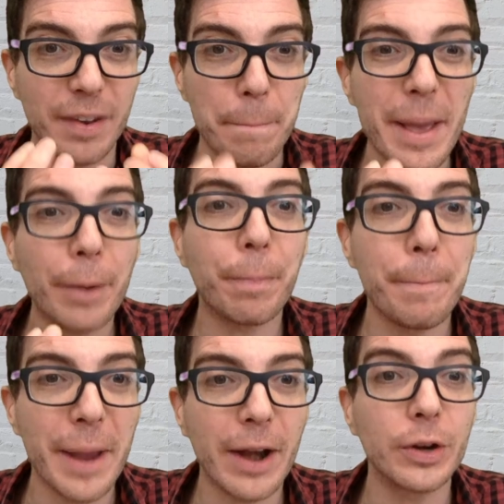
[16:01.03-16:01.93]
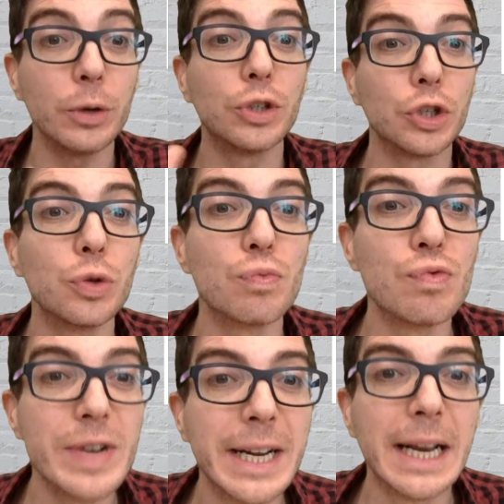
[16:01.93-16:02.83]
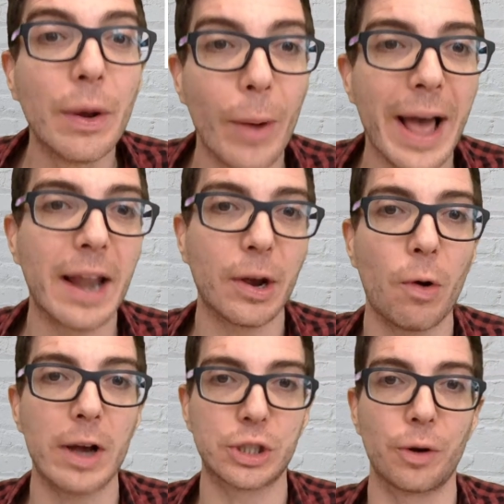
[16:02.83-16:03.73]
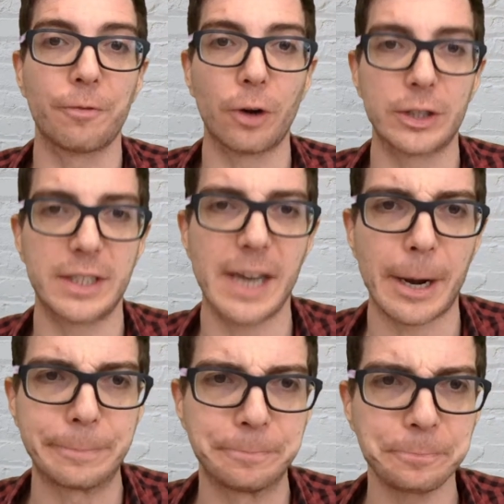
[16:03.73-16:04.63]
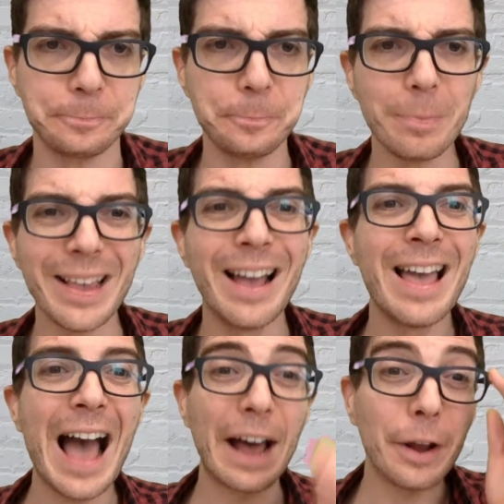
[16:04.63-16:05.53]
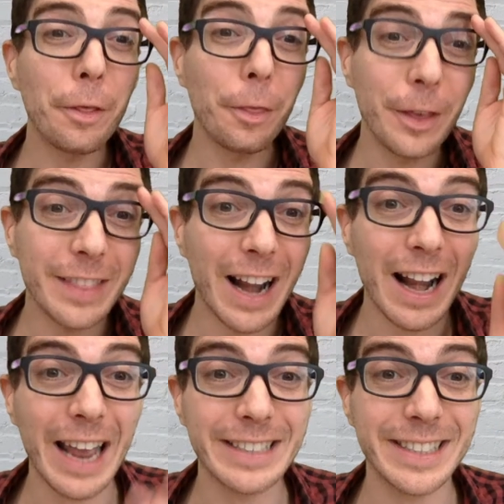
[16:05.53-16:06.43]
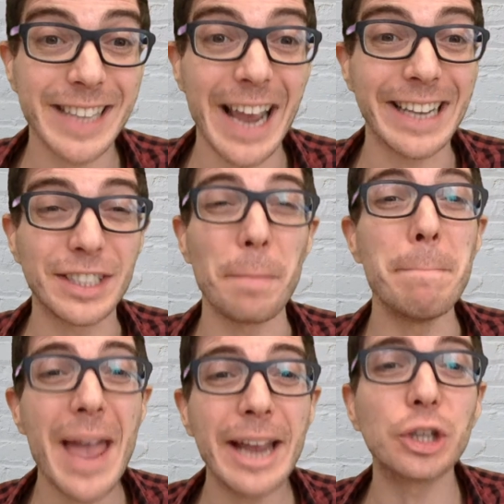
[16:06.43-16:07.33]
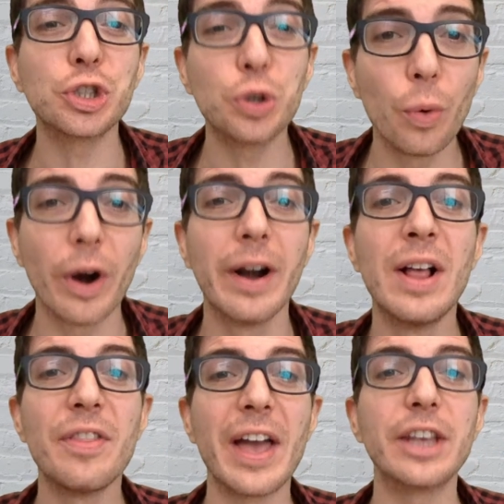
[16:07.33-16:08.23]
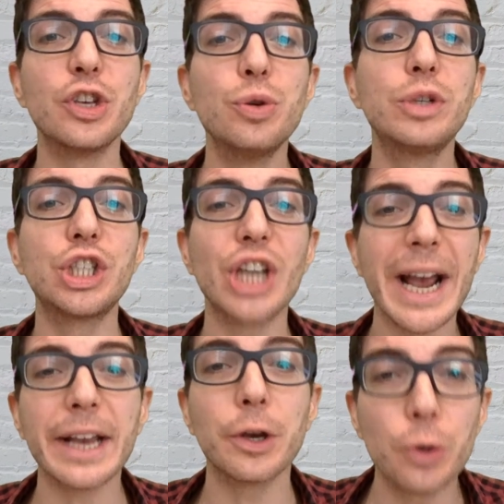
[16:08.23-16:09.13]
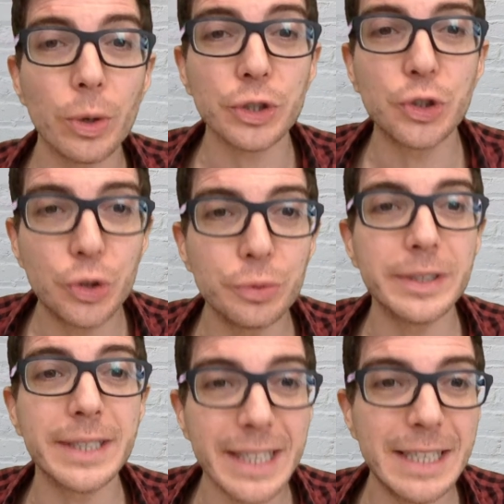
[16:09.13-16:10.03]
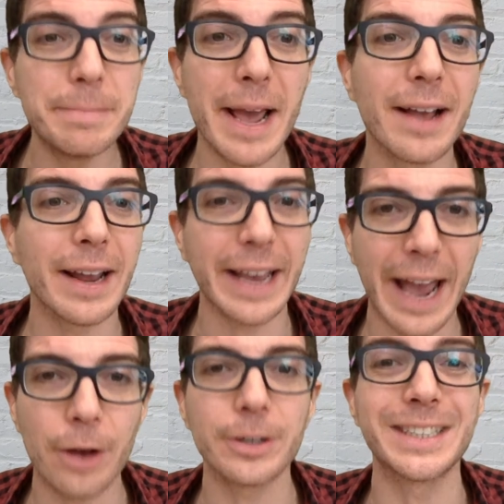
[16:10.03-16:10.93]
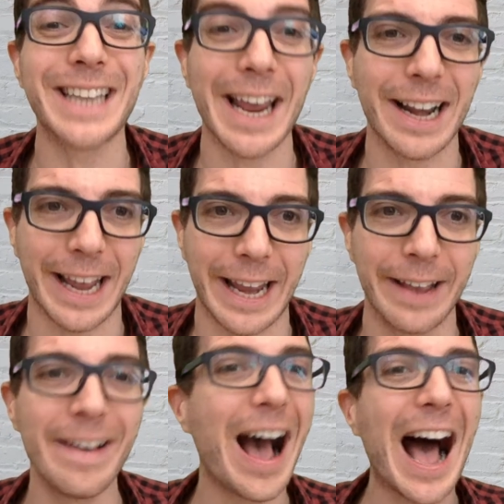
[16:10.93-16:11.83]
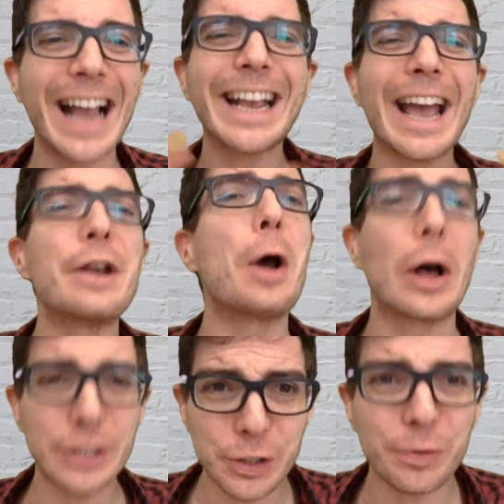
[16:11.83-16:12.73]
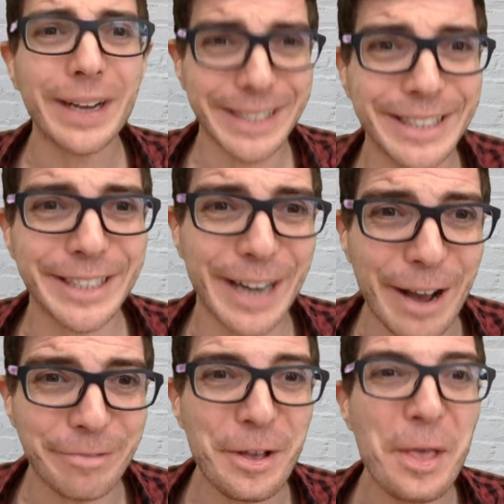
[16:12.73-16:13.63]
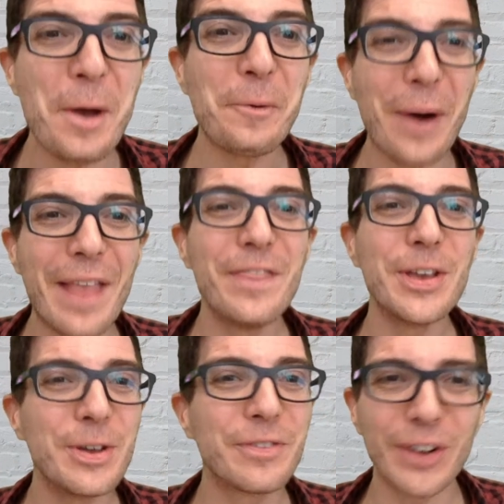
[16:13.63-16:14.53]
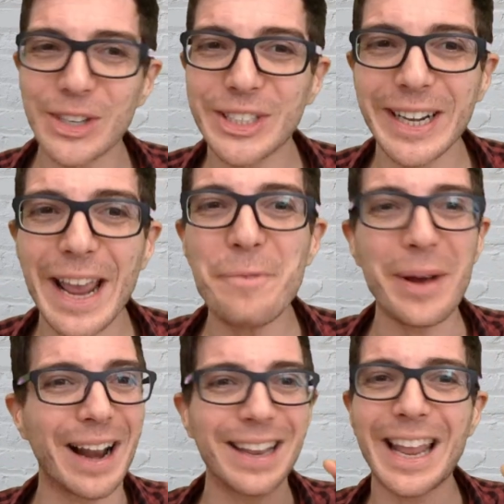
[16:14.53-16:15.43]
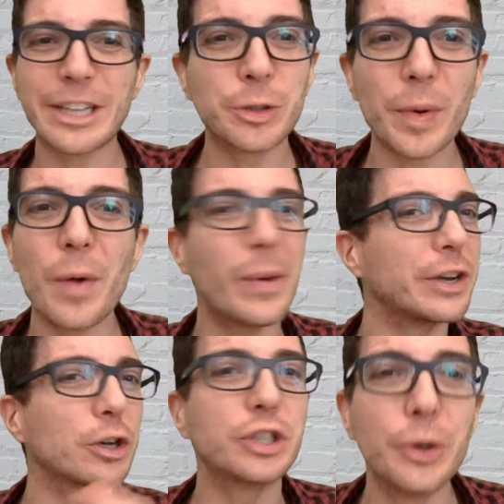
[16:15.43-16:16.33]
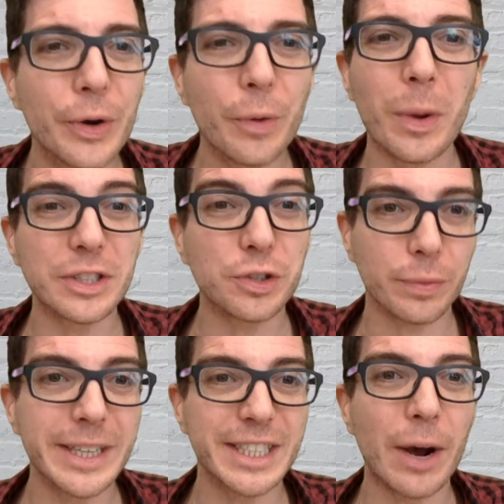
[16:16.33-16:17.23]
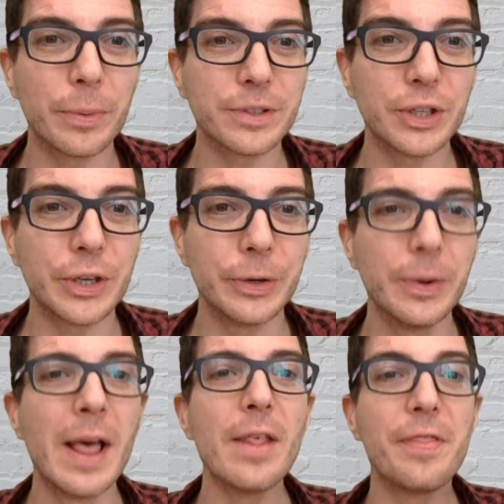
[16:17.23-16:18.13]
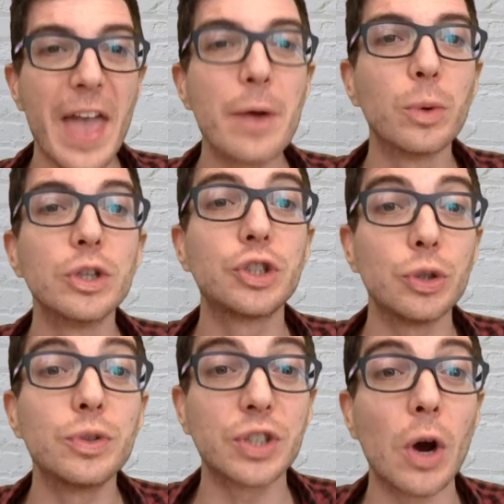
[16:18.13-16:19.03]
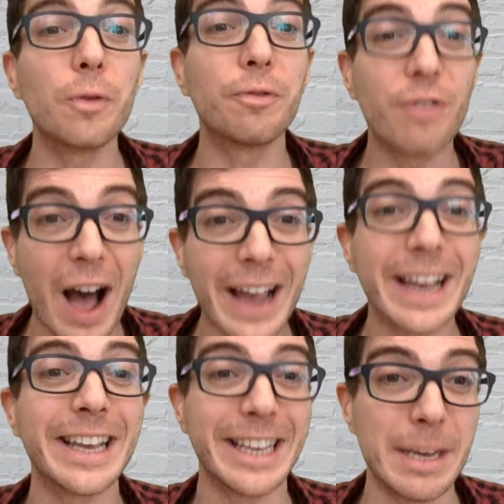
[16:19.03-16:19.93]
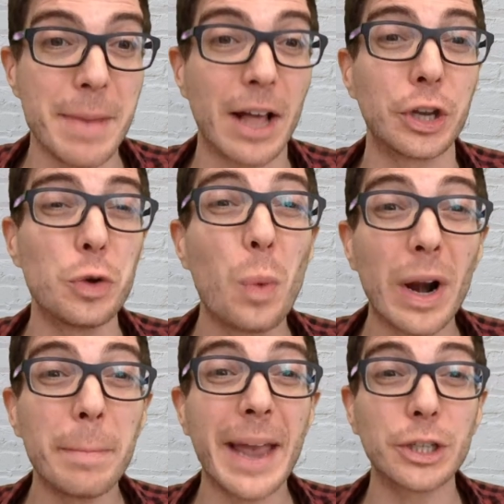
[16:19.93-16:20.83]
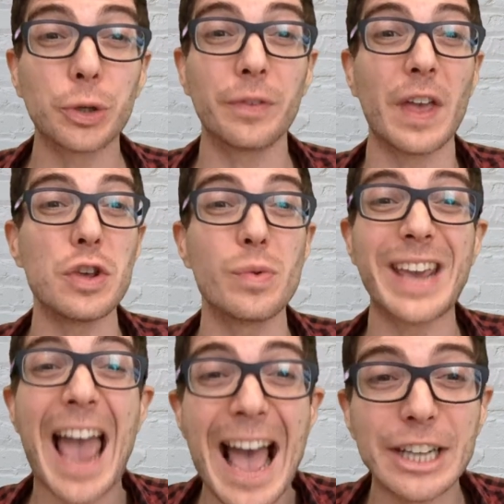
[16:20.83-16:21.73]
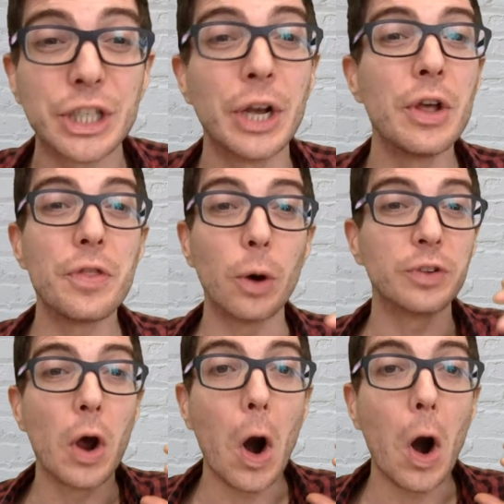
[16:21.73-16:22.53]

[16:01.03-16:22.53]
and better prepare you to do really well across your first year. Another thing that I like to say is to make sure that you check your student email account daily. I cannot stress this enough. When the university, when a lecturer, when your tutor wants to reach out to you, they will do so via email. And you want to make sure that you catch those